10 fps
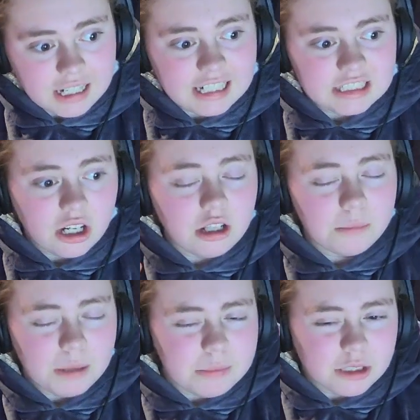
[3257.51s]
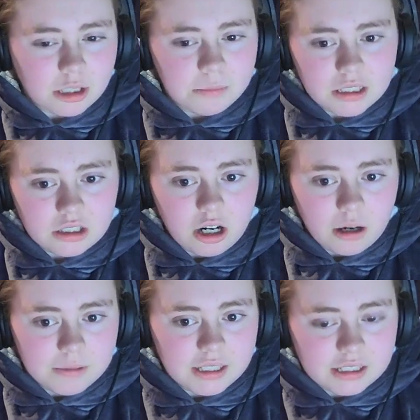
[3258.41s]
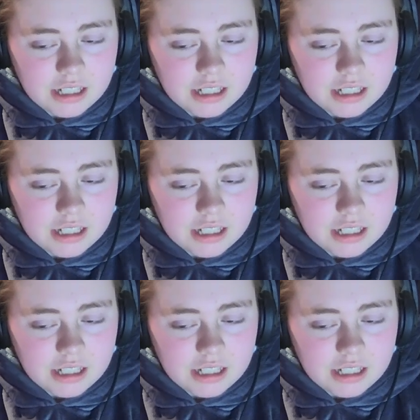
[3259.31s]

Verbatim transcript: And I saw a lot of people talking about the comic